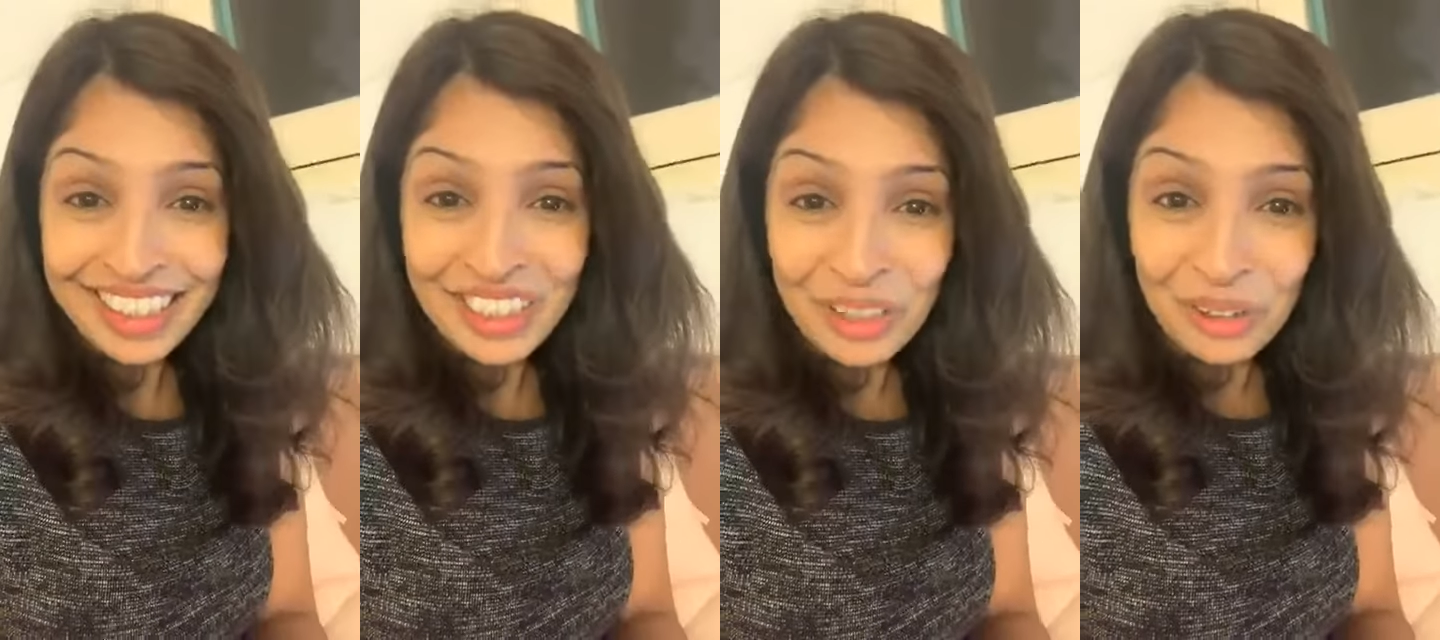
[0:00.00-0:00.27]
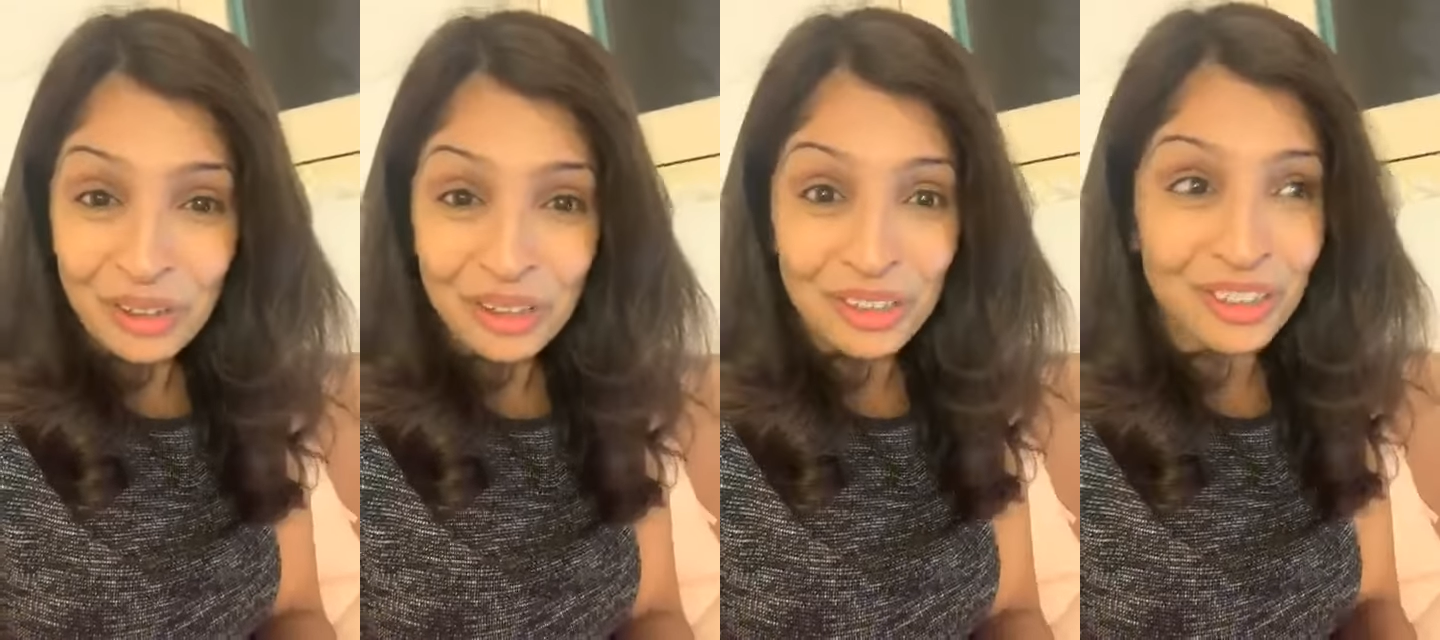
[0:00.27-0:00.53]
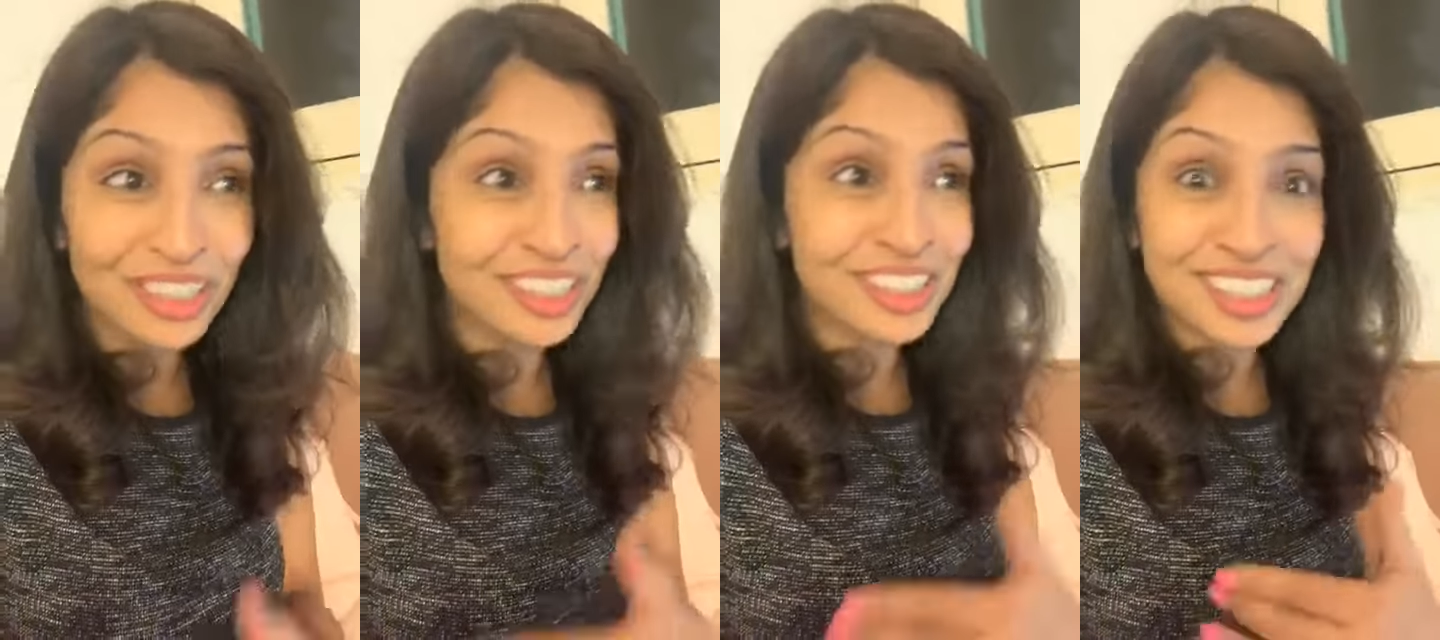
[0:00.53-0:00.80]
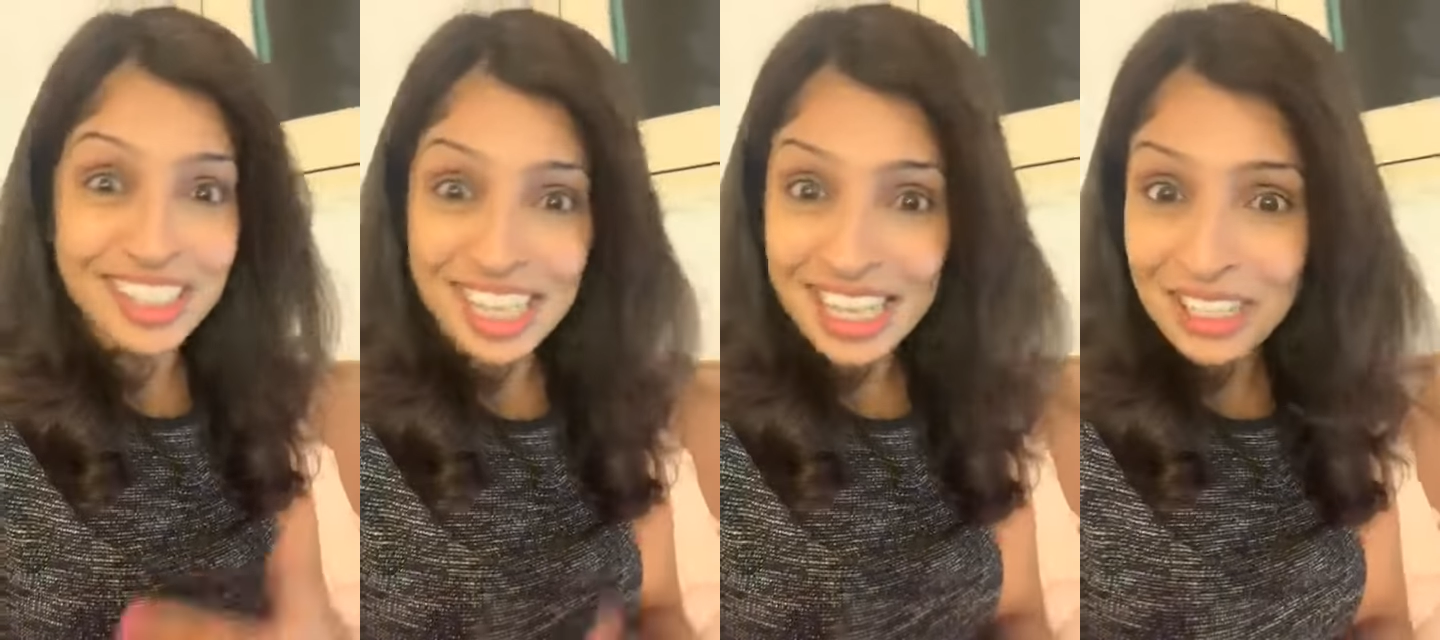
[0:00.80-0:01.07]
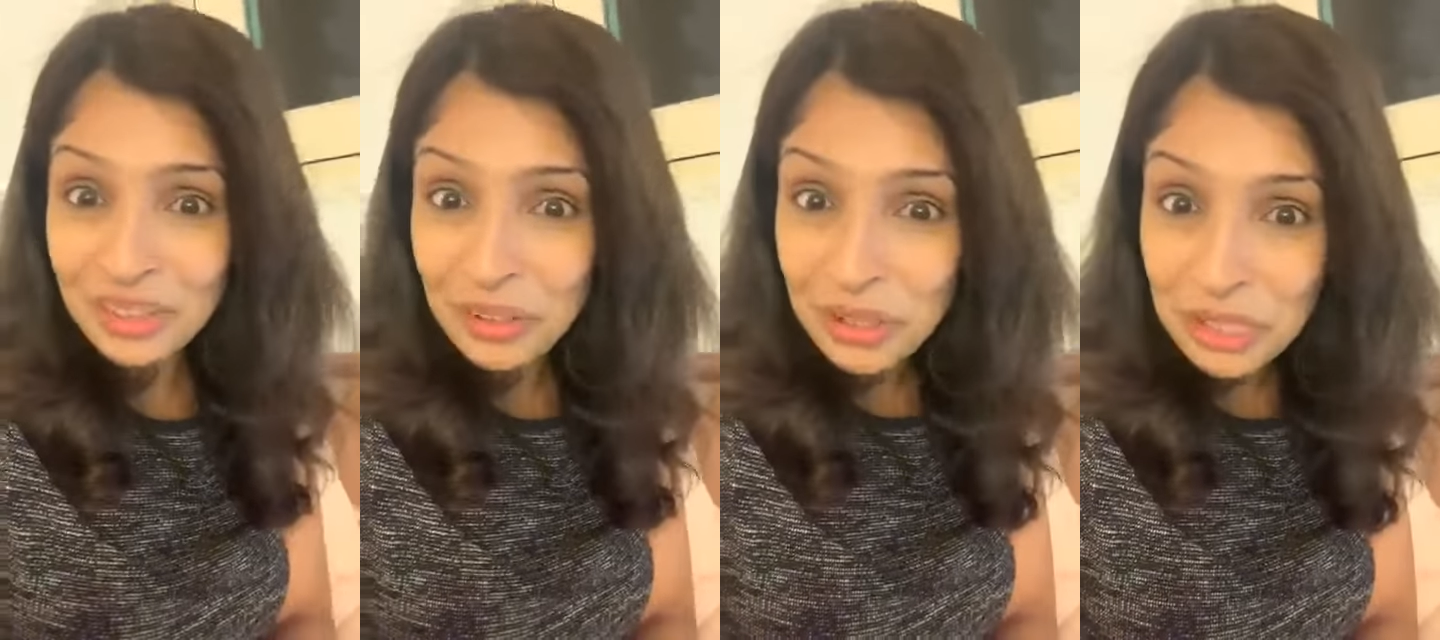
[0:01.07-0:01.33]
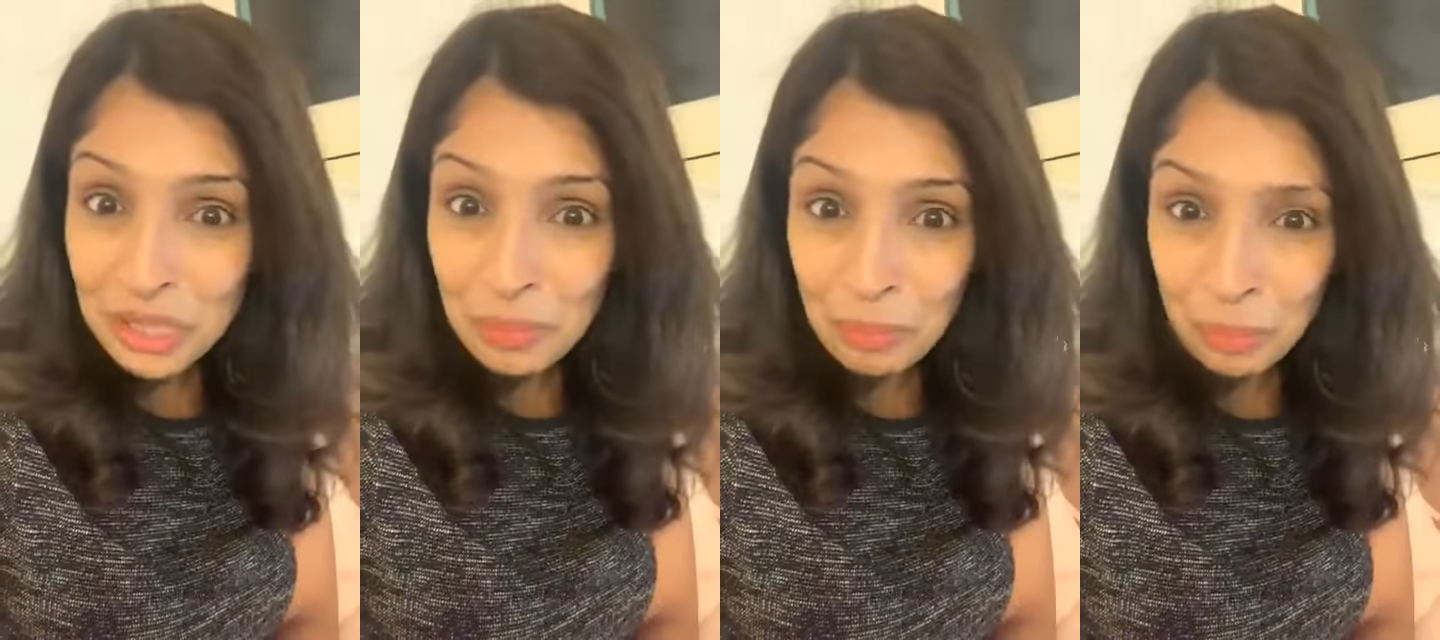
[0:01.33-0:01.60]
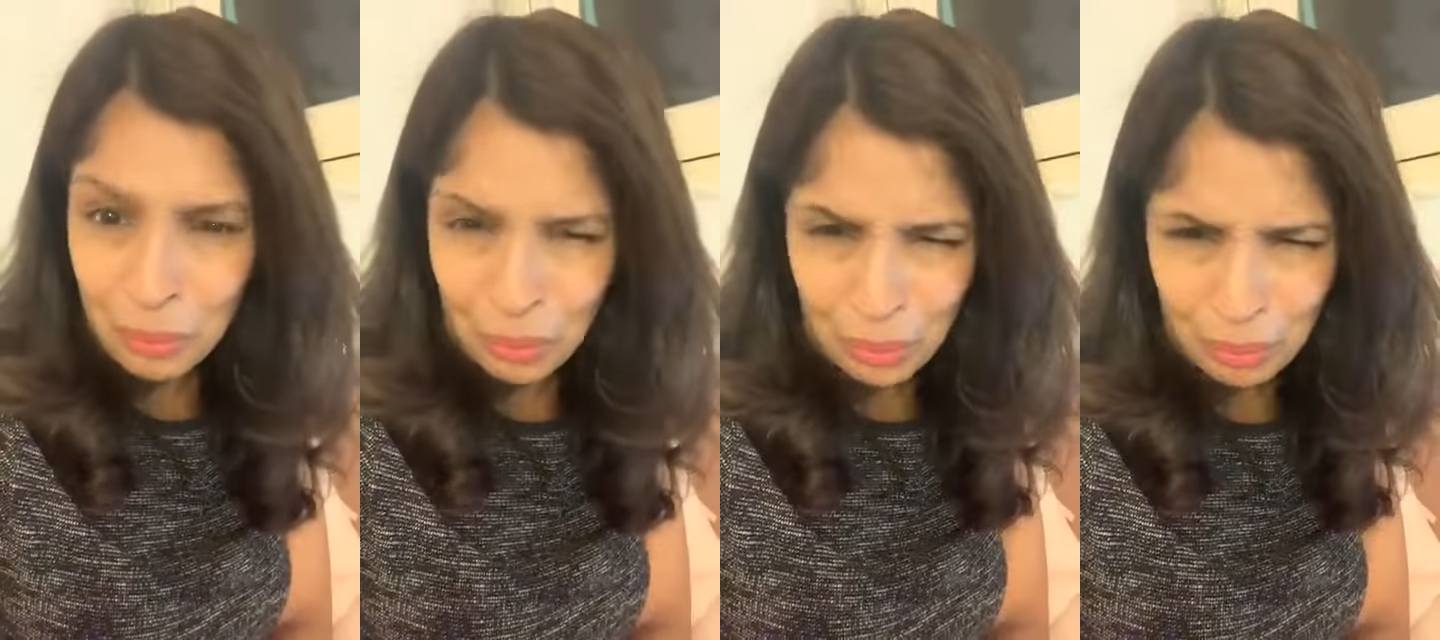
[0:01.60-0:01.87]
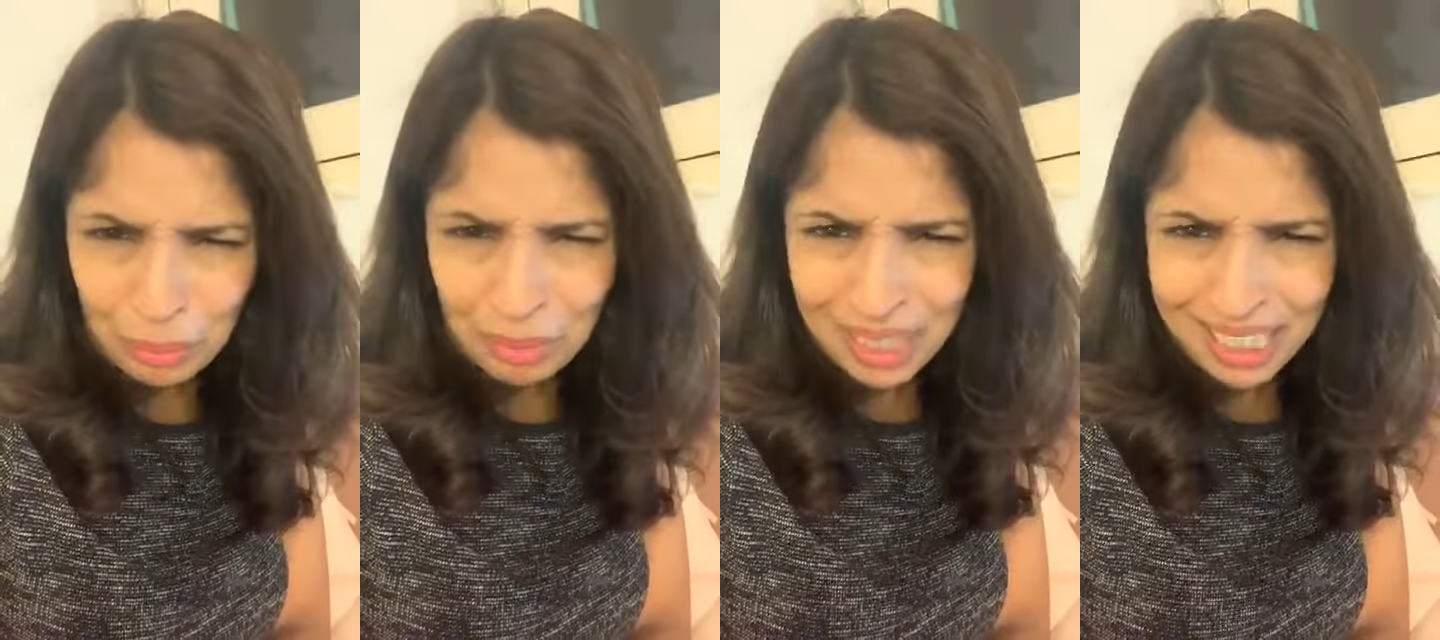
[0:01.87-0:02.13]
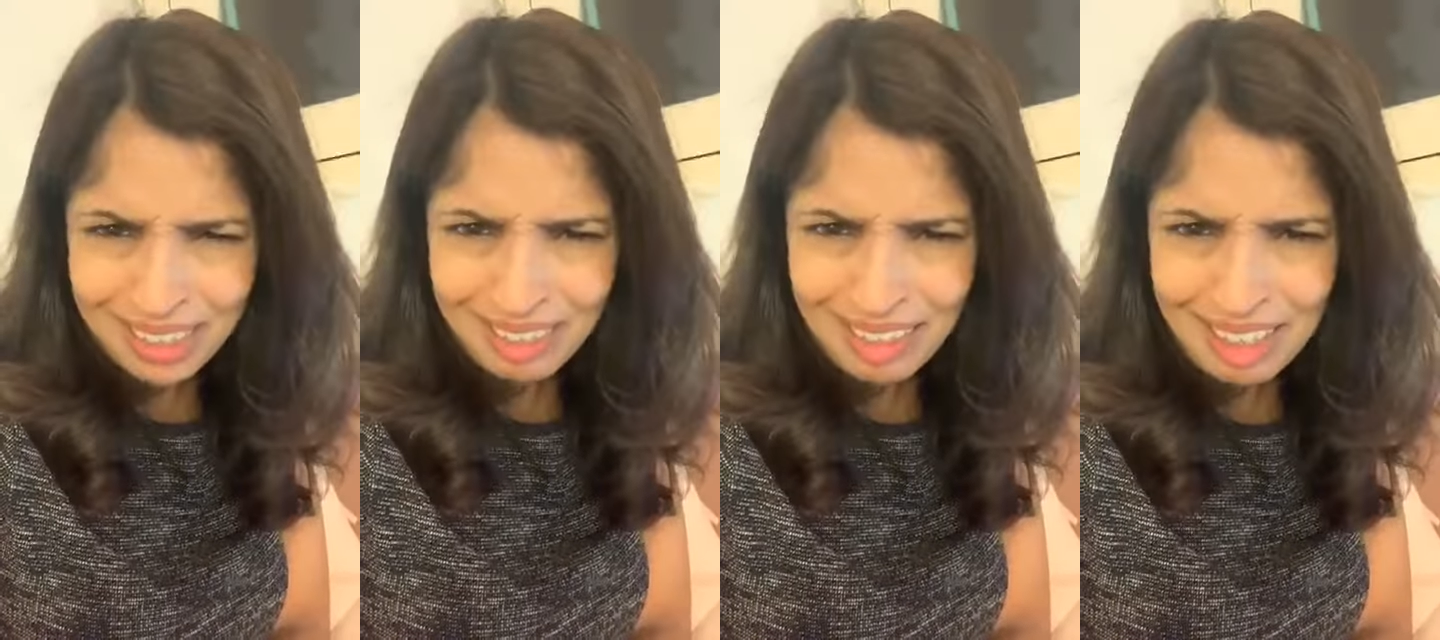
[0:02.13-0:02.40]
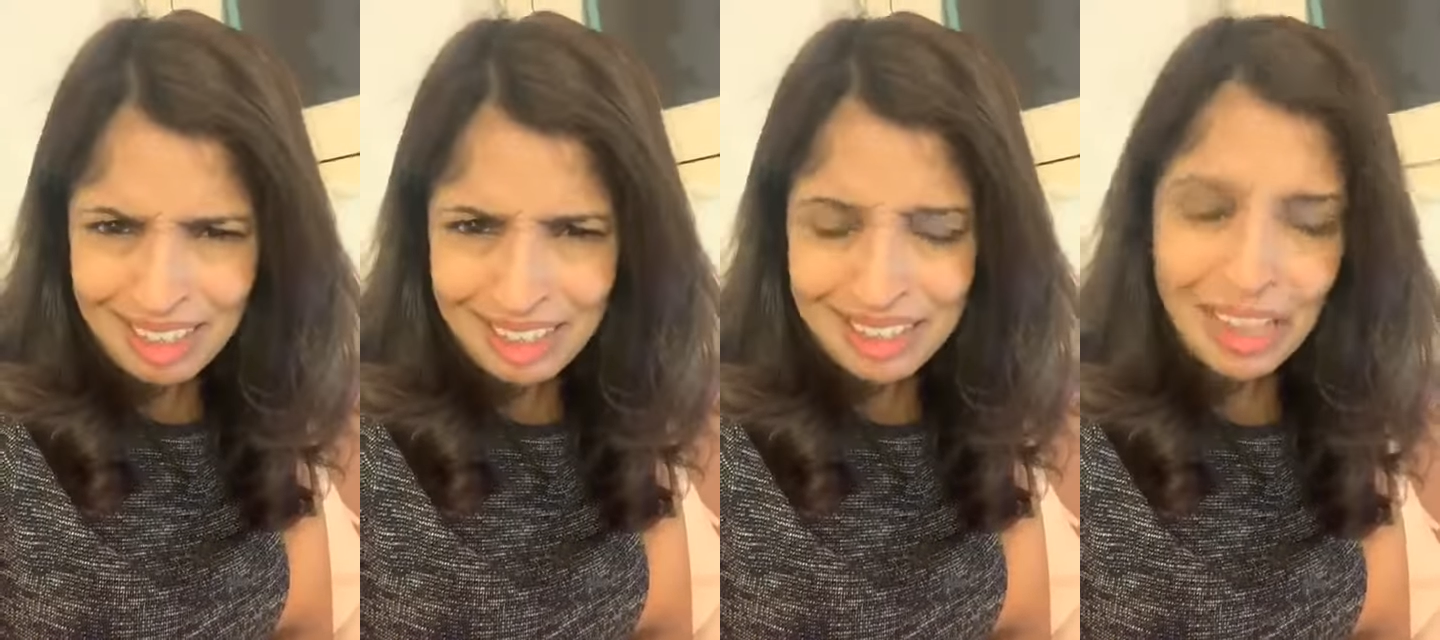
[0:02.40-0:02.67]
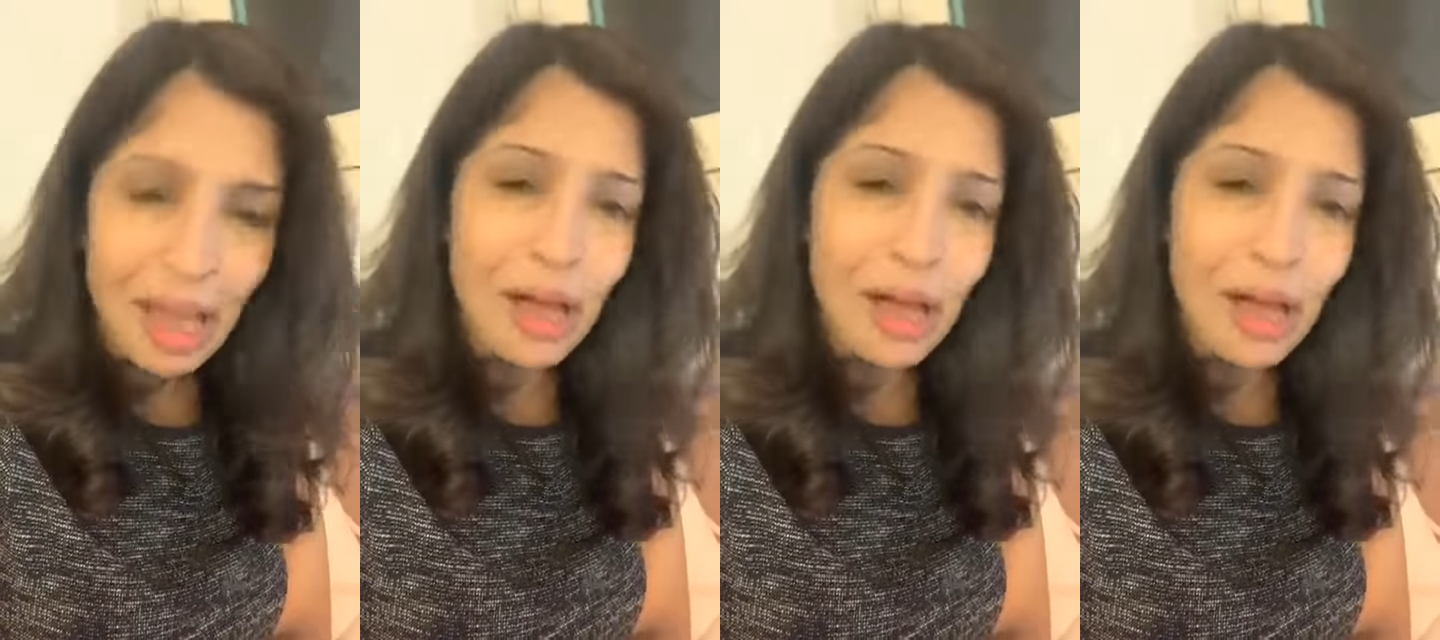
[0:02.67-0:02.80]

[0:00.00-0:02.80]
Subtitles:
you're saying you're gonna support me in this?